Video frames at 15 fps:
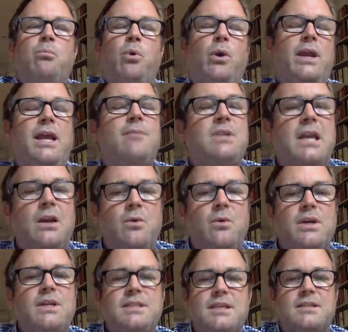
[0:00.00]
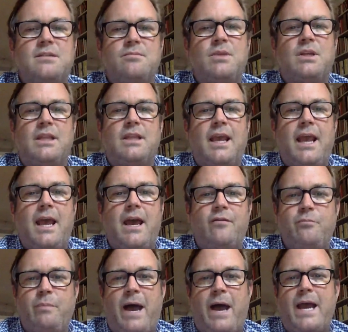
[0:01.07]
preempt any criticism that they
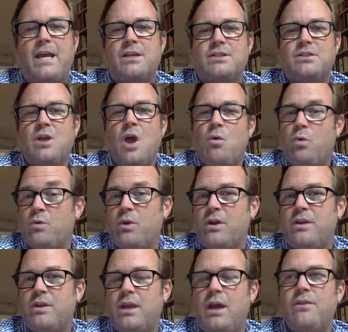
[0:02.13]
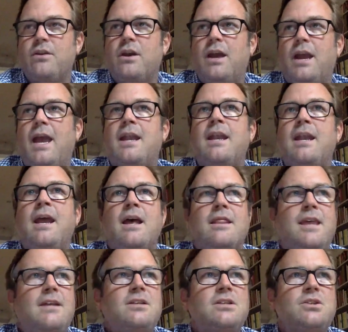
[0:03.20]
have bias one way or the other, and
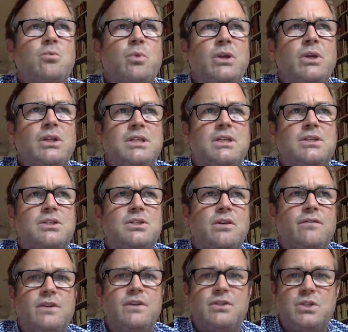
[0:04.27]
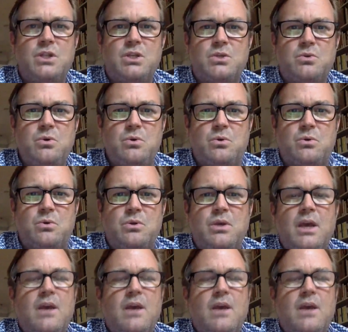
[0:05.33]
that does a real disservice to the truth.